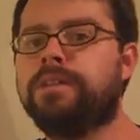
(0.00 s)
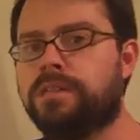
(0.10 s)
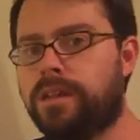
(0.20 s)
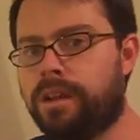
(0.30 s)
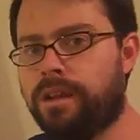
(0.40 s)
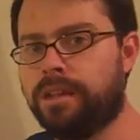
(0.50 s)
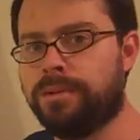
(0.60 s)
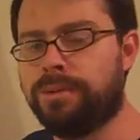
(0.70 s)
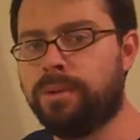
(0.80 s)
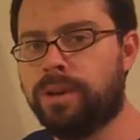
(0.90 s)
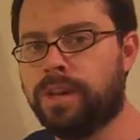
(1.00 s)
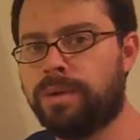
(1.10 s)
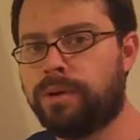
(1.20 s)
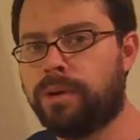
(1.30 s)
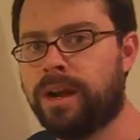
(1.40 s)
state is between
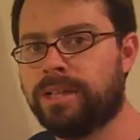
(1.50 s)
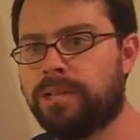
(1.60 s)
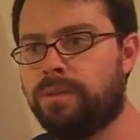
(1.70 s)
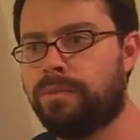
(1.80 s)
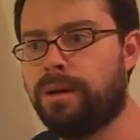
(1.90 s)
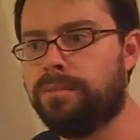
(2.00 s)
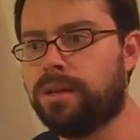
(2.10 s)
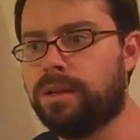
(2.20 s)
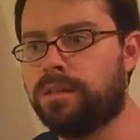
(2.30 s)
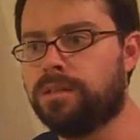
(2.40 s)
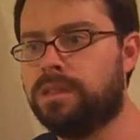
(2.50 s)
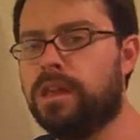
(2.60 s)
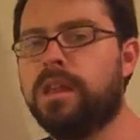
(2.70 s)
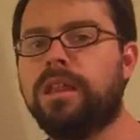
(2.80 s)
Democrats and Republicans,